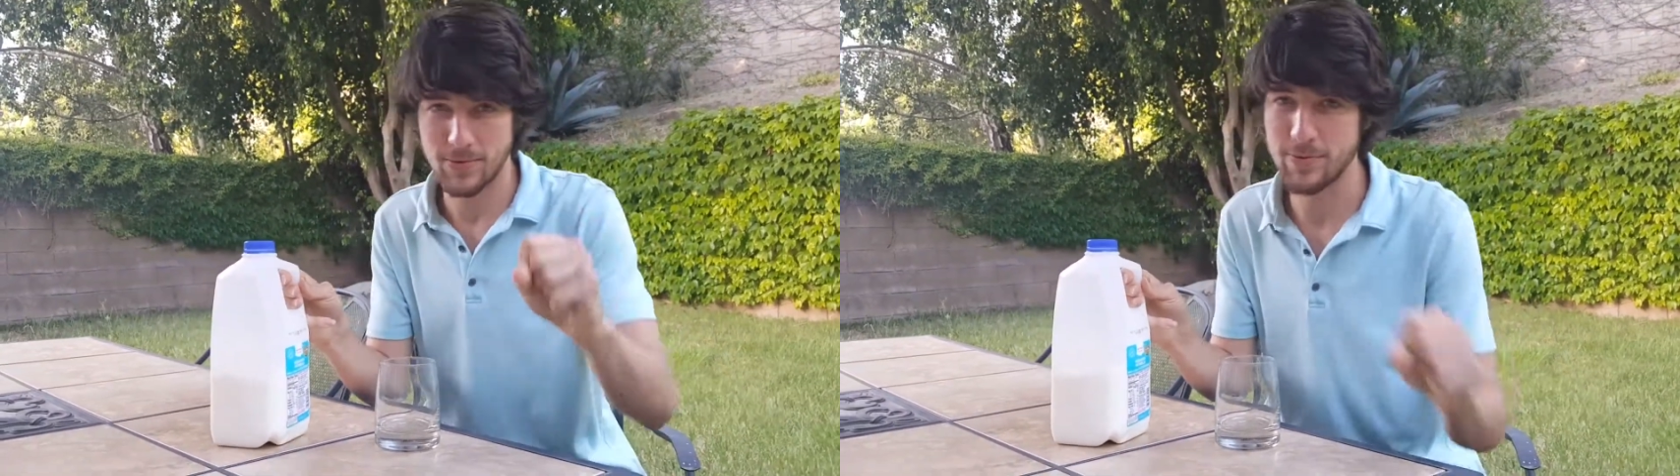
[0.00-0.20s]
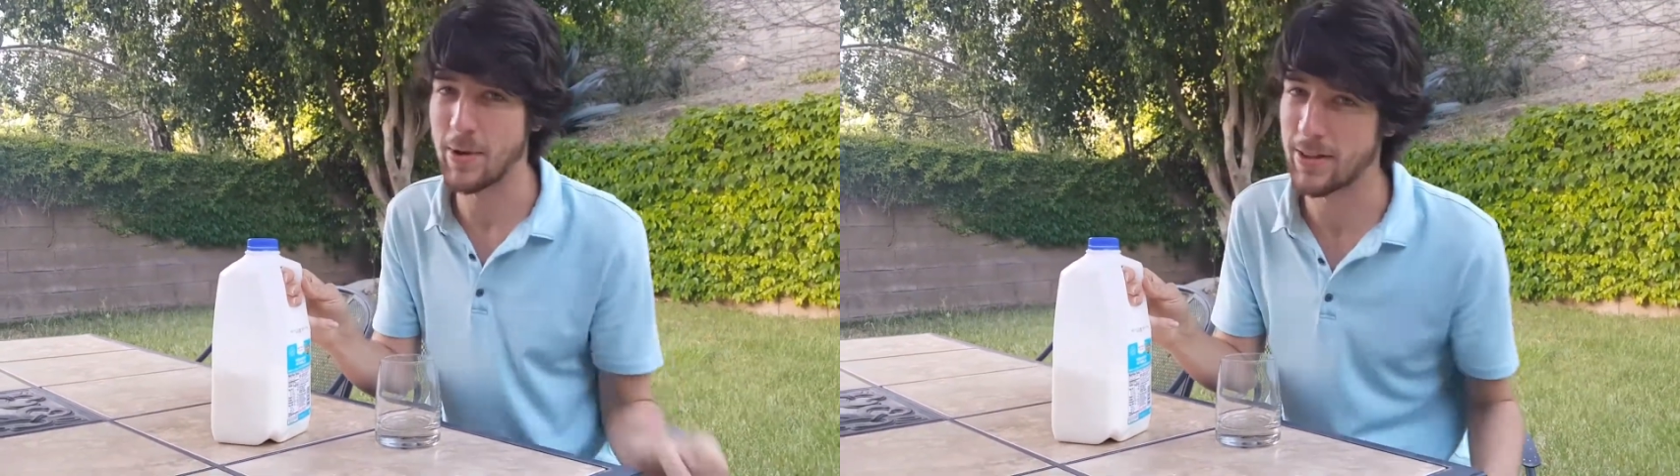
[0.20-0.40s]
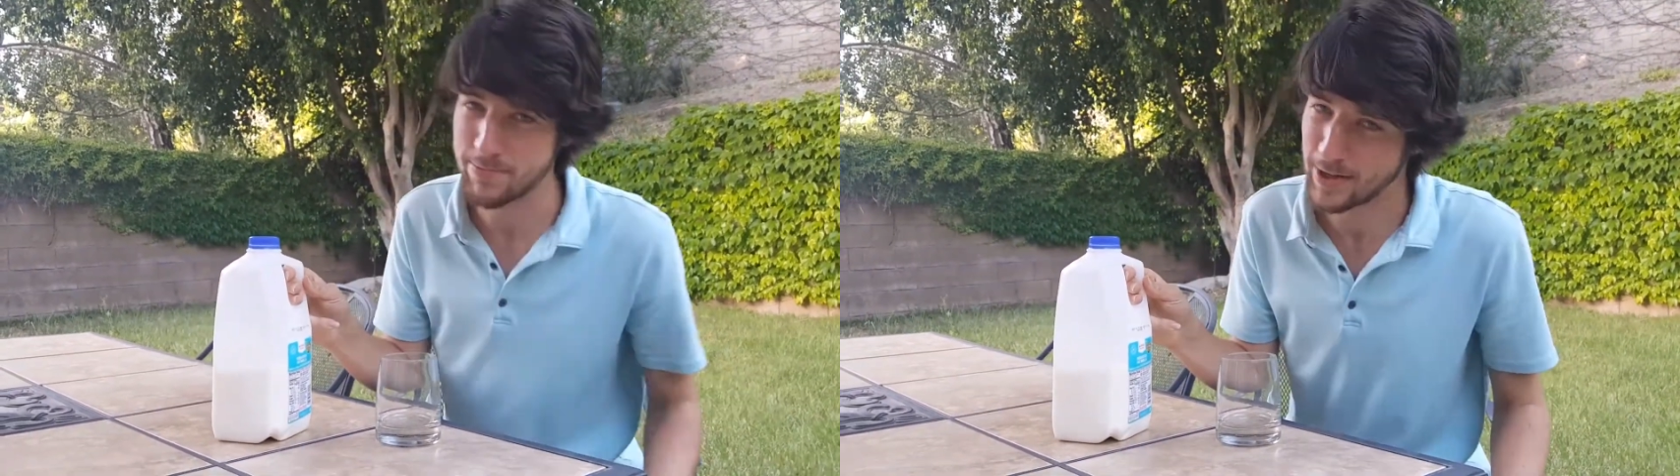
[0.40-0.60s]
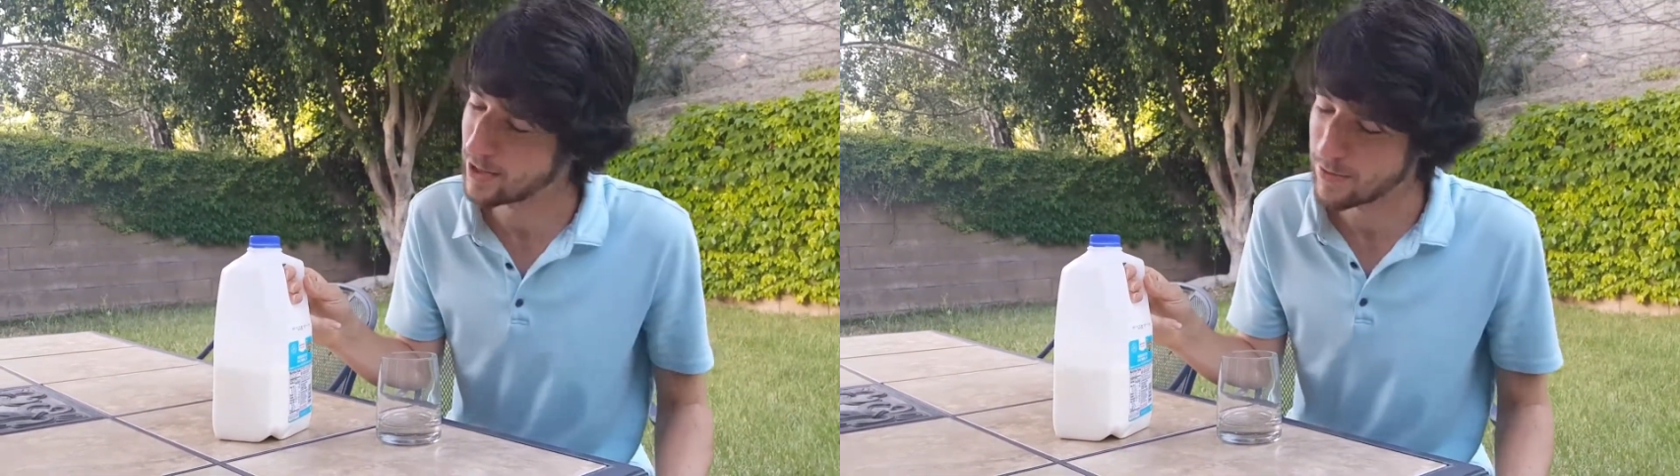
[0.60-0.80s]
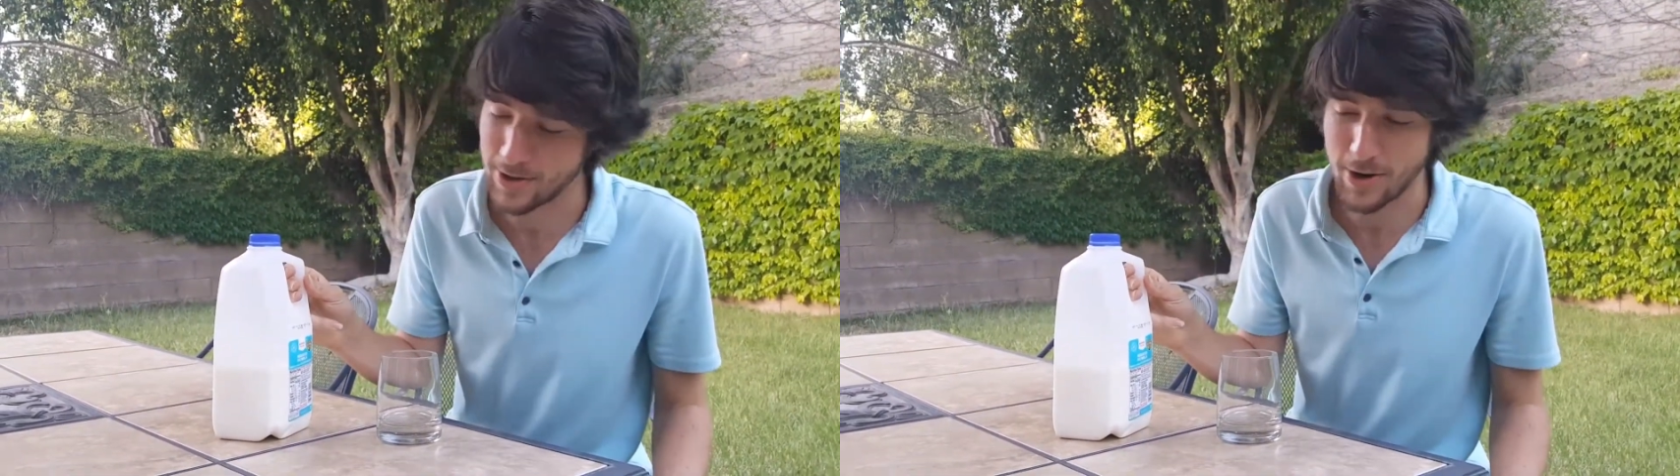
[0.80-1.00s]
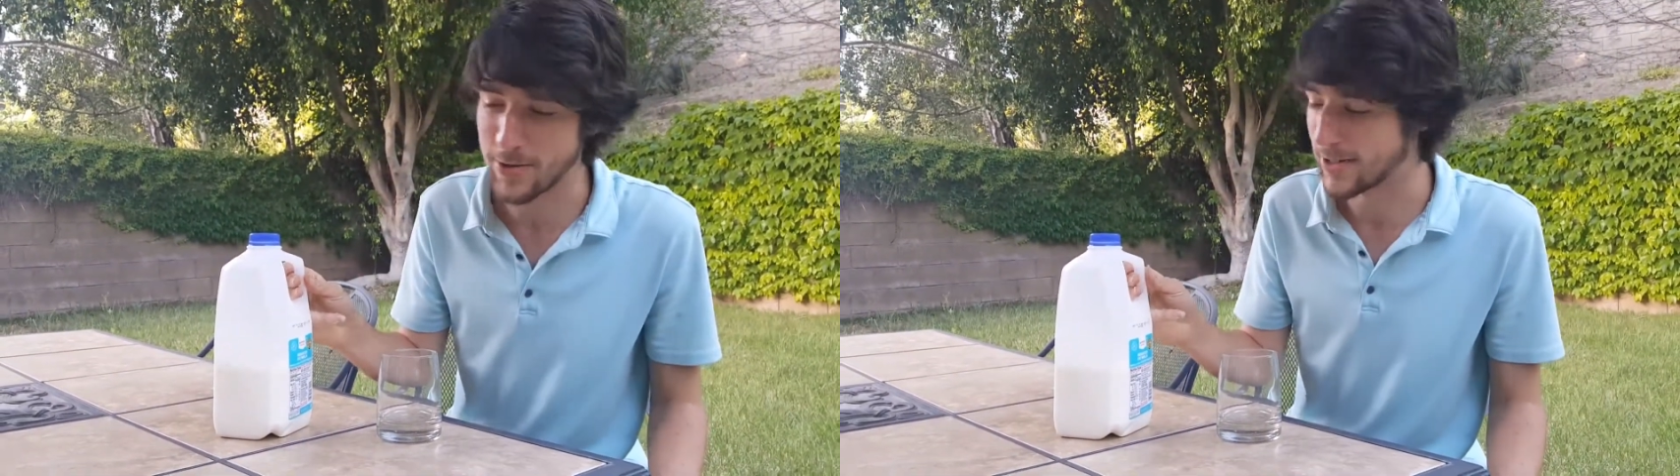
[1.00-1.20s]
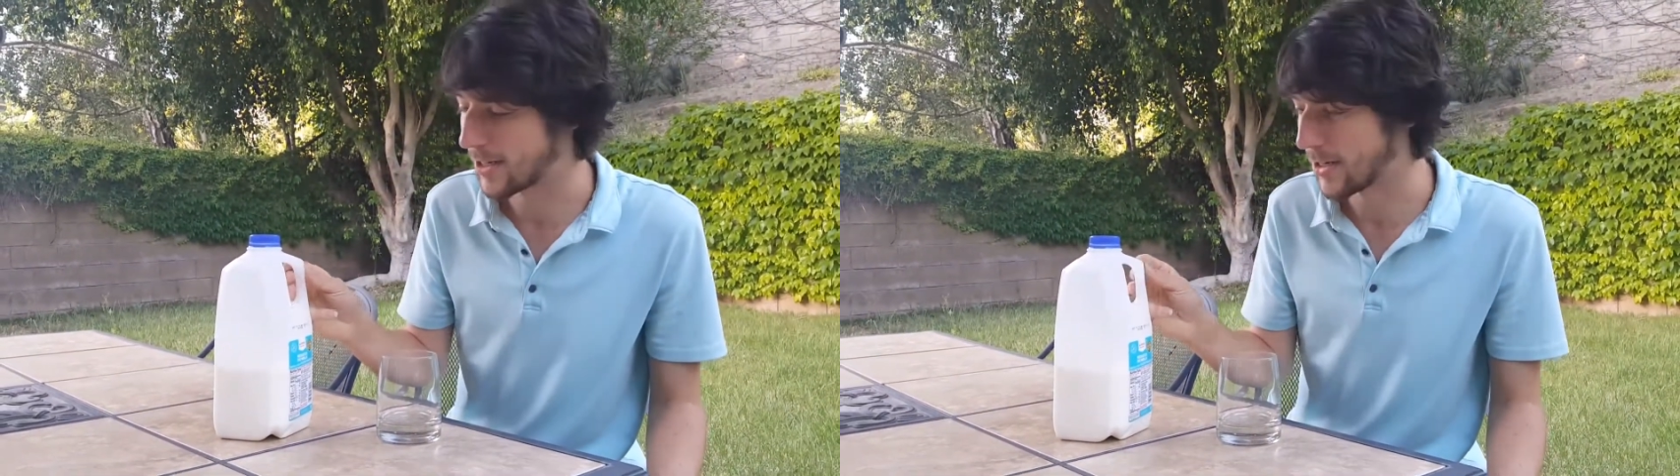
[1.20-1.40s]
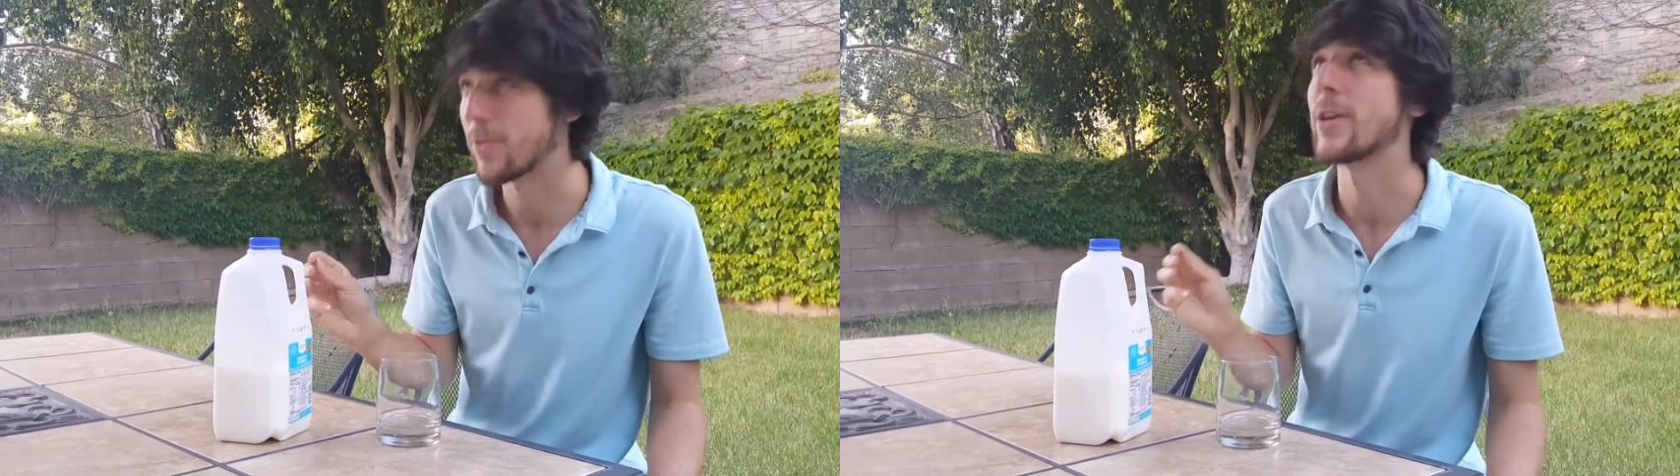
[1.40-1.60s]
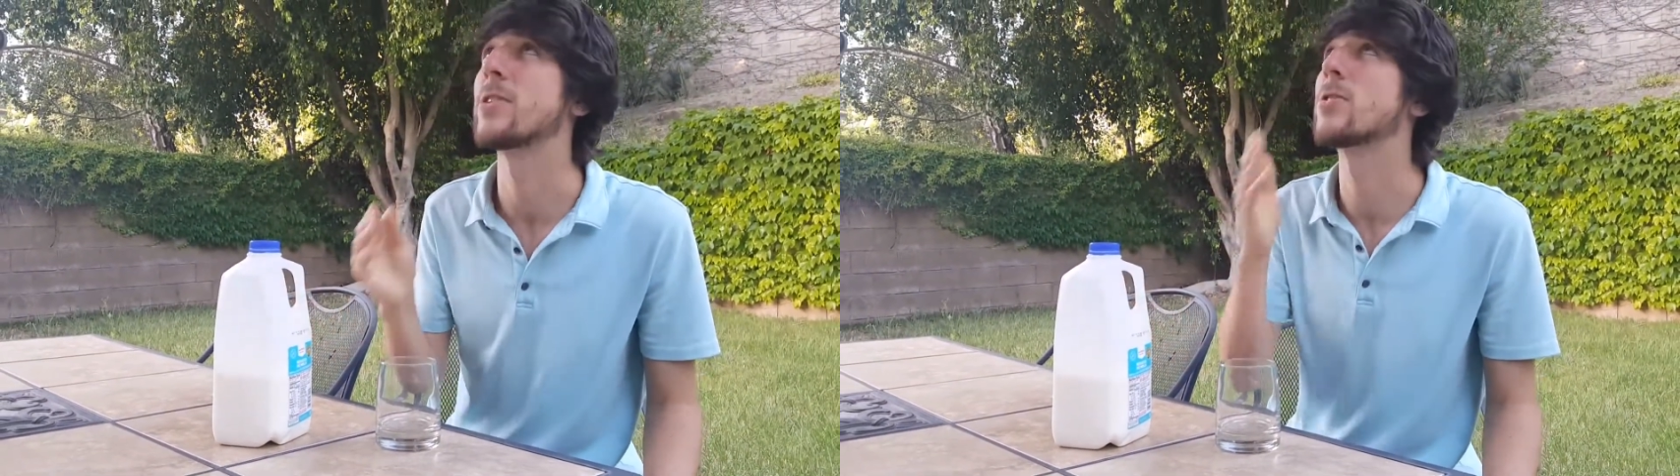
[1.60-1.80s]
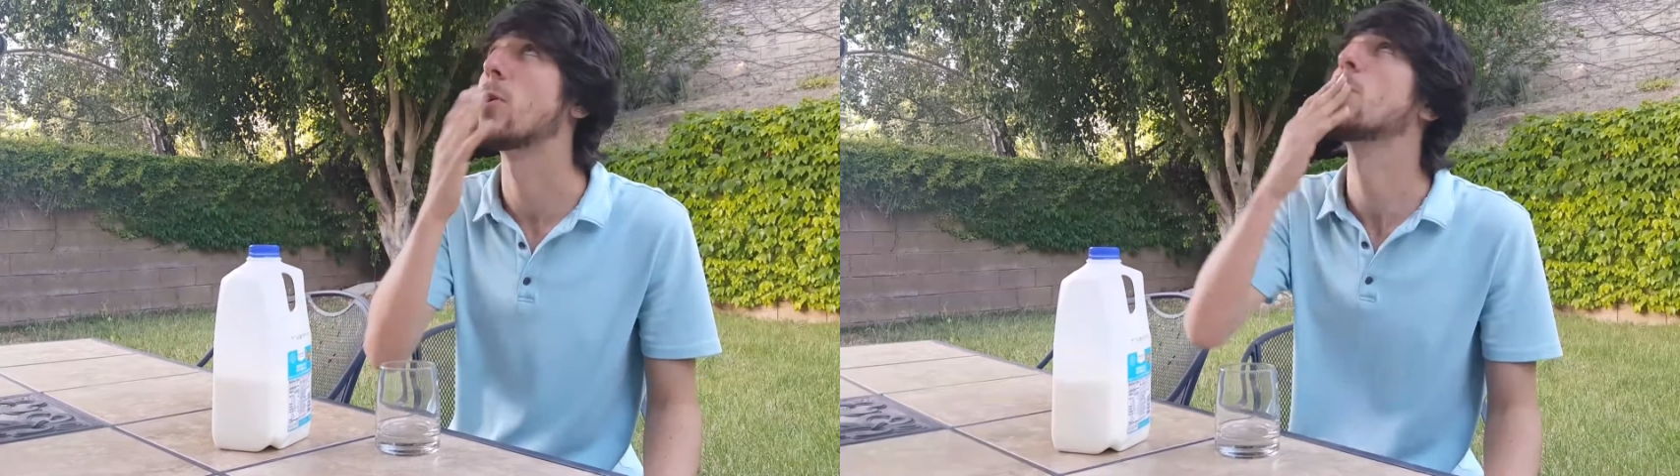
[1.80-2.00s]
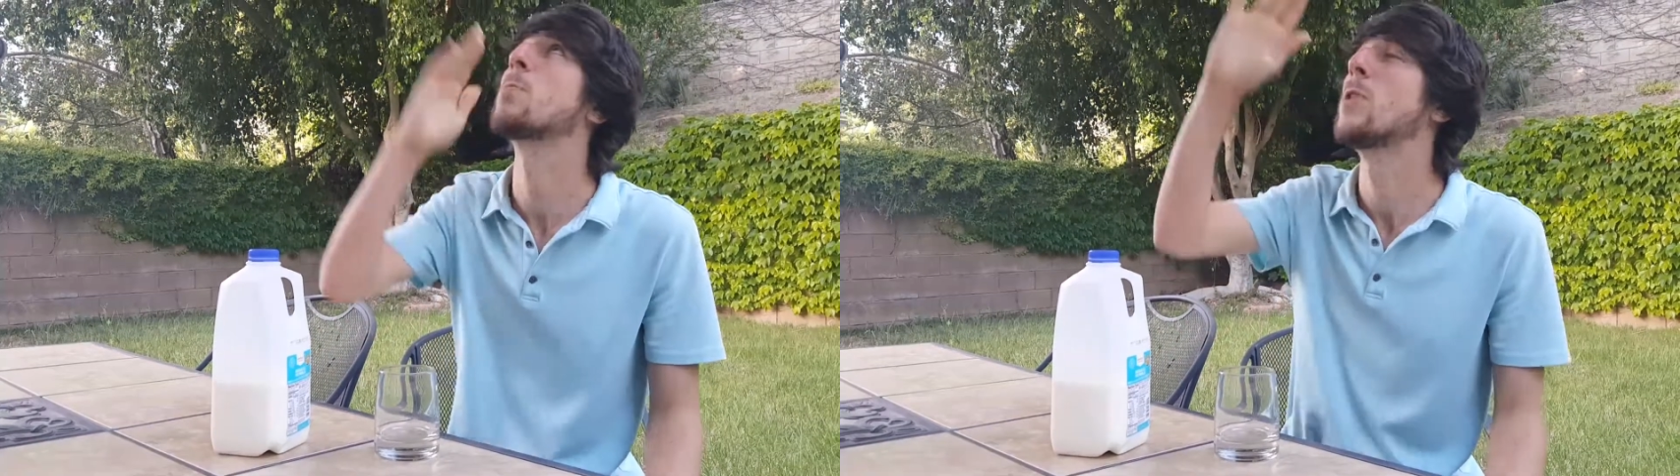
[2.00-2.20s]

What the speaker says: my little brother always did, you know, rest his soul.